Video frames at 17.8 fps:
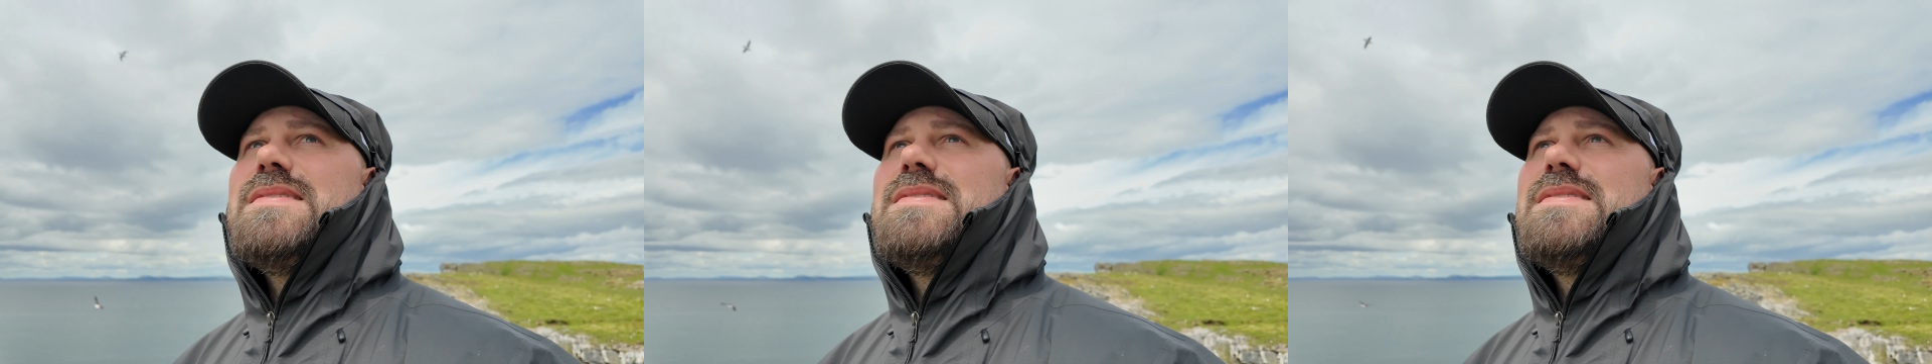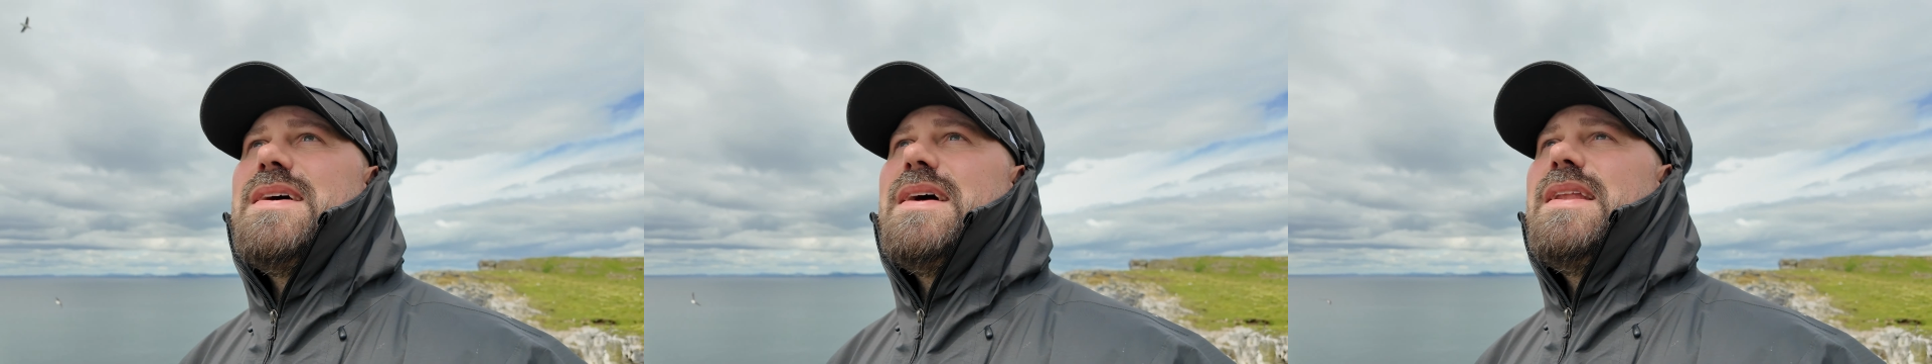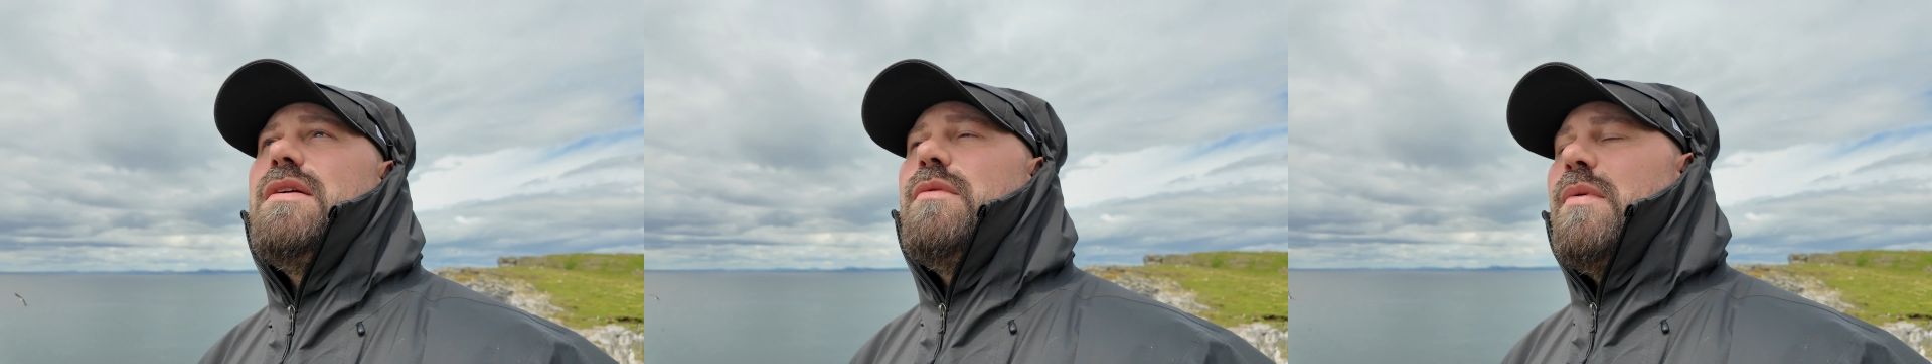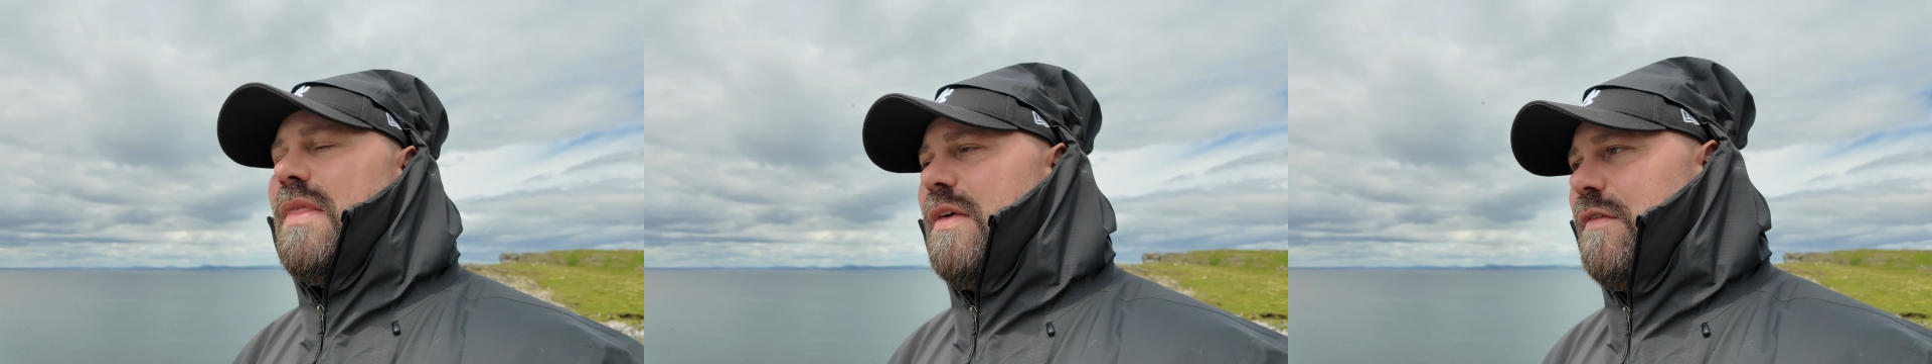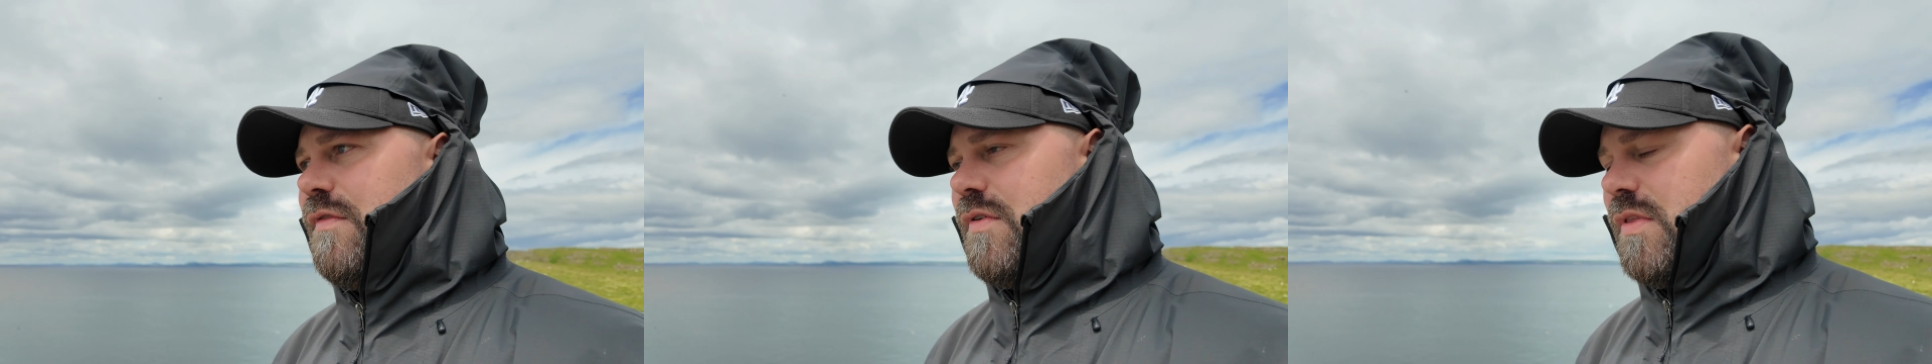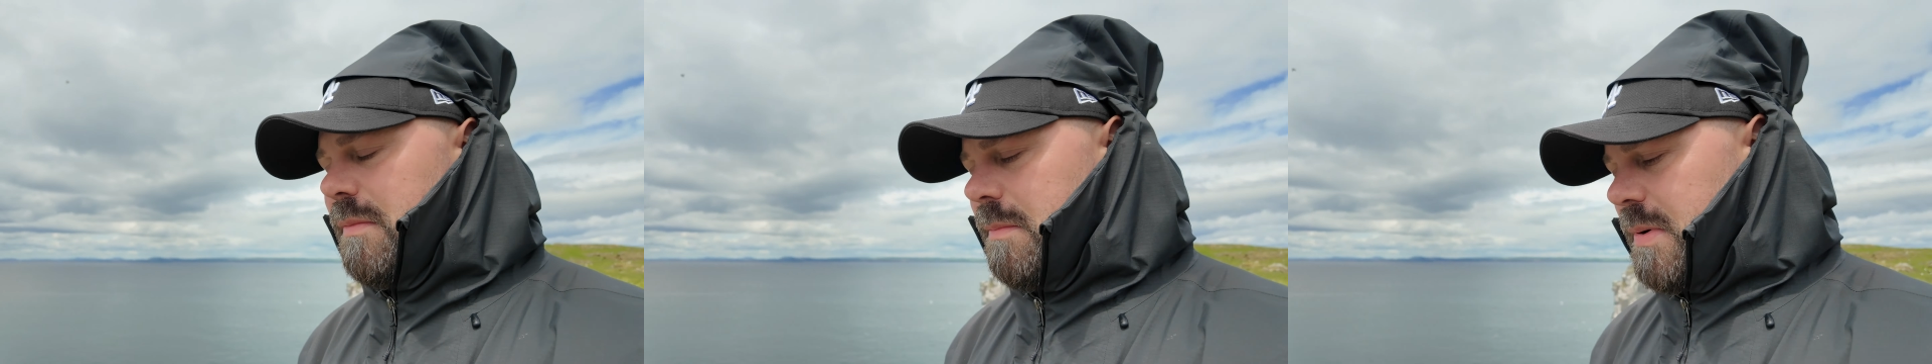sunny weather
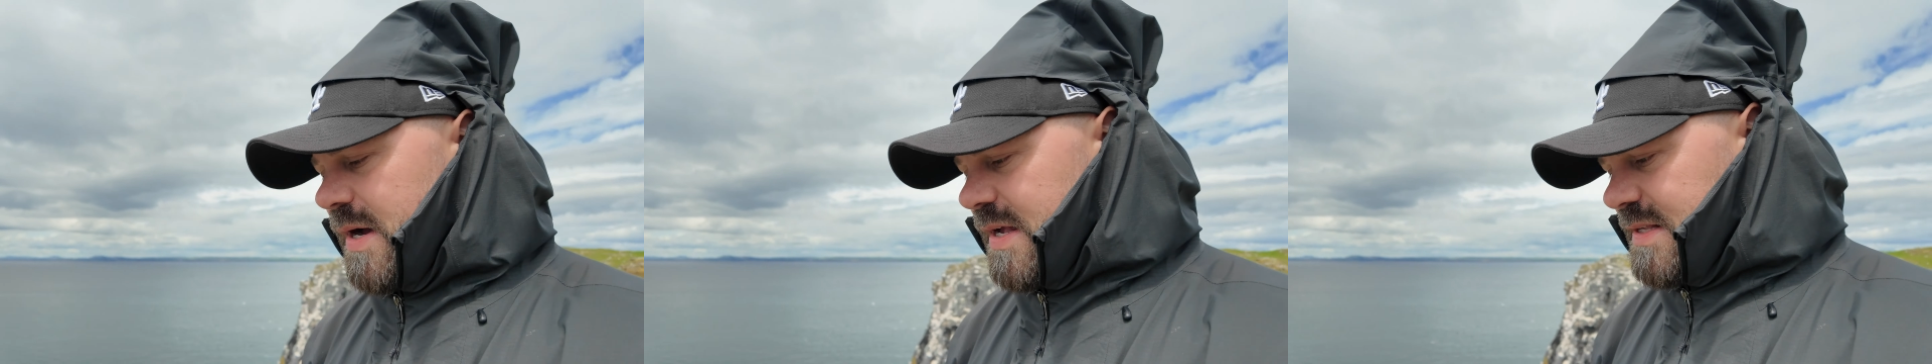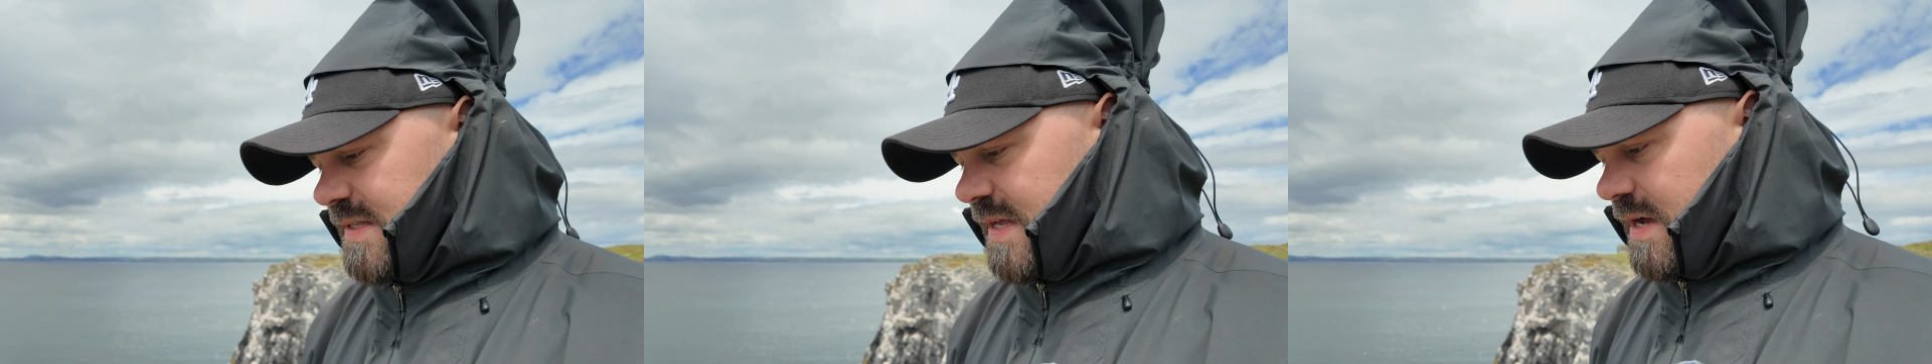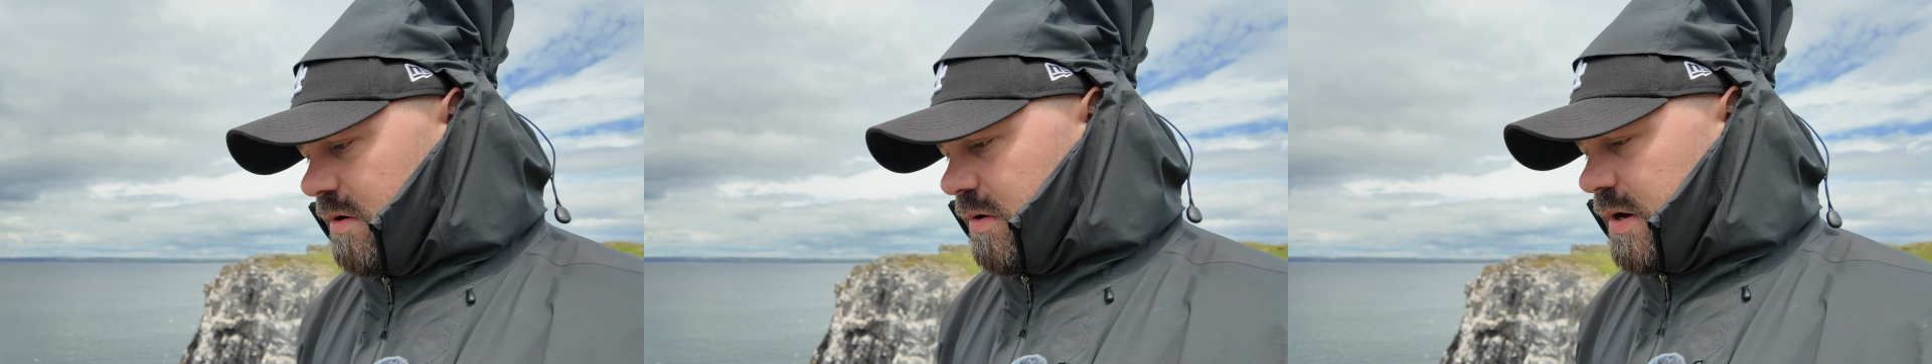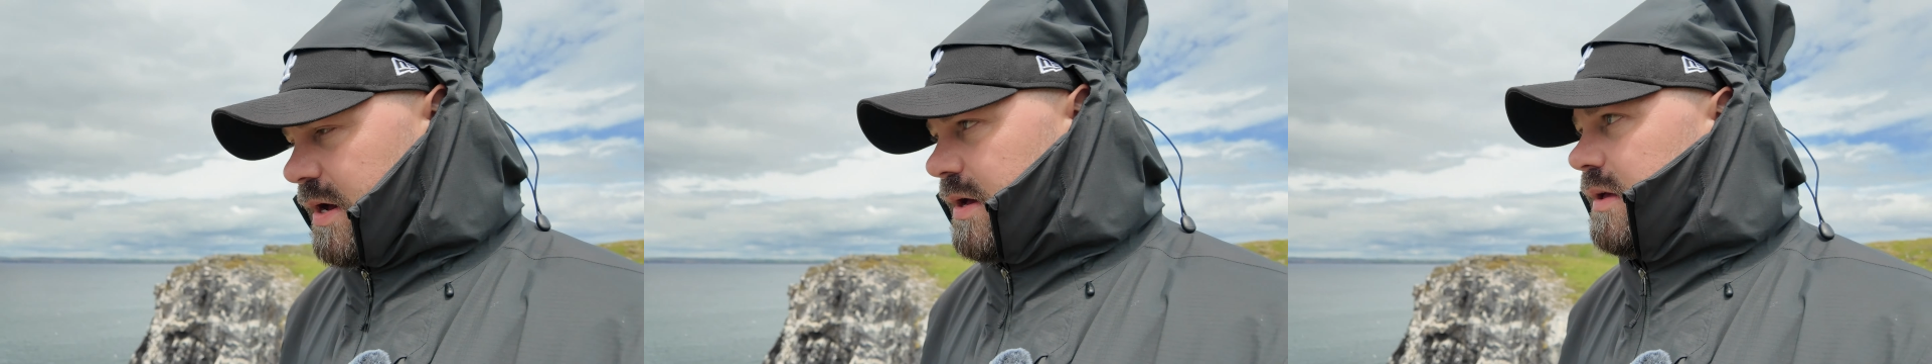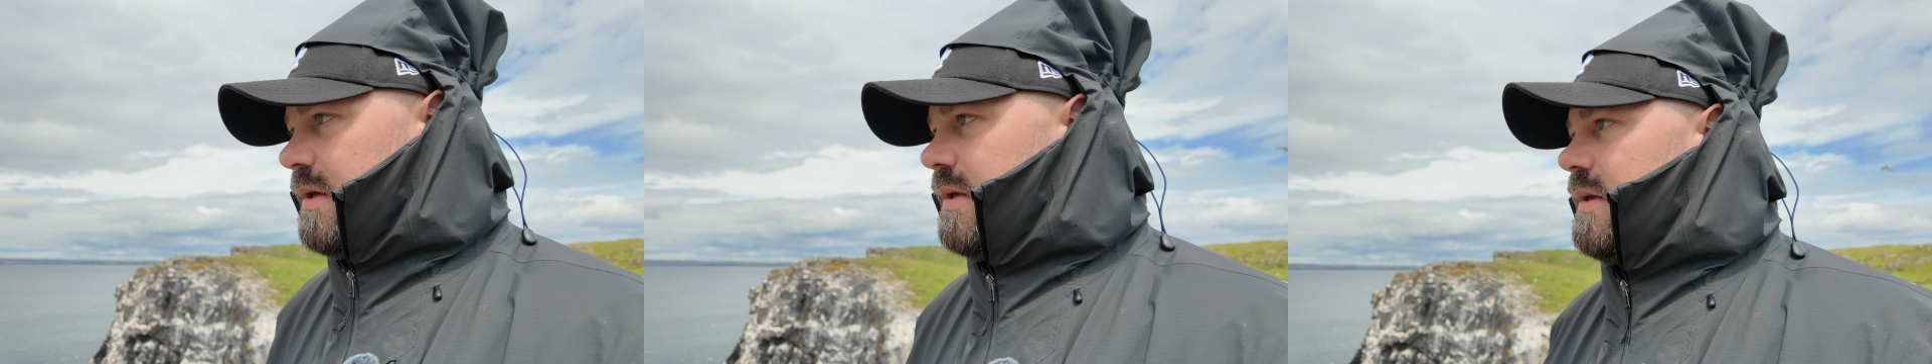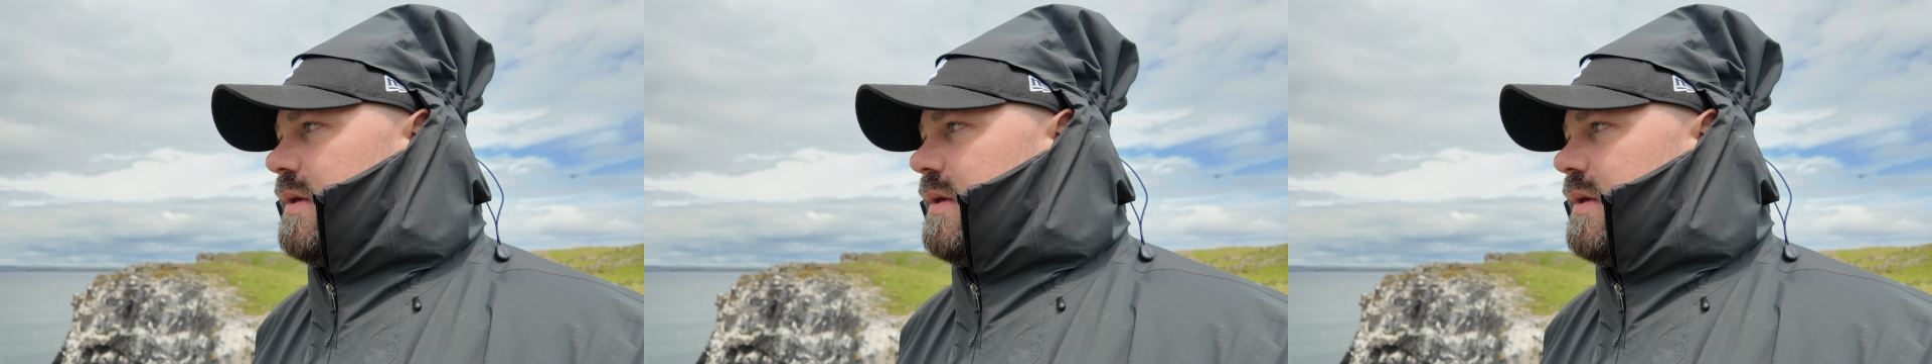for the past hour,